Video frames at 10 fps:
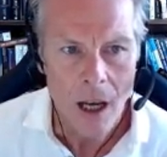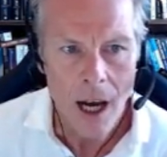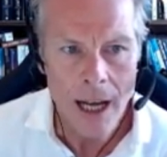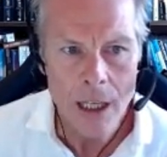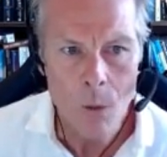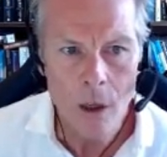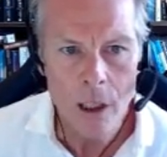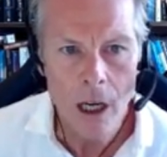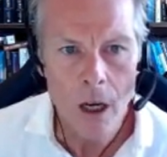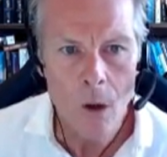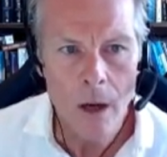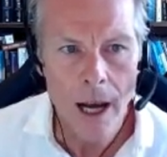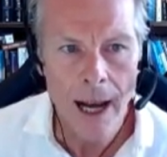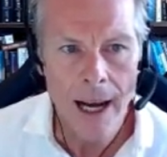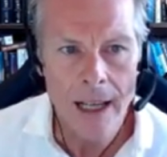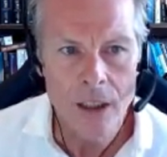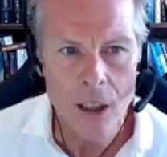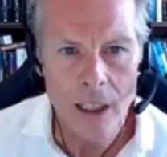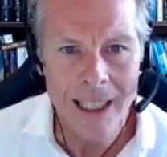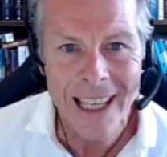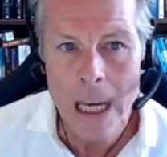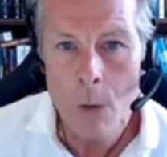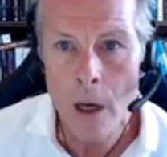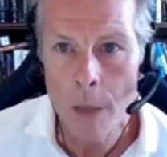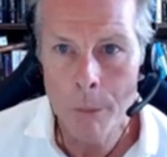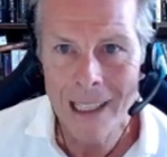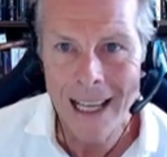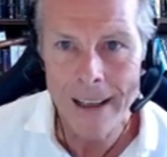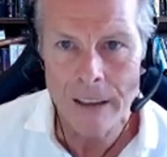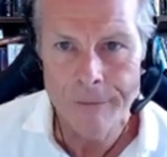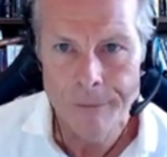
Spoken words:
and you want to go to the keyword planner.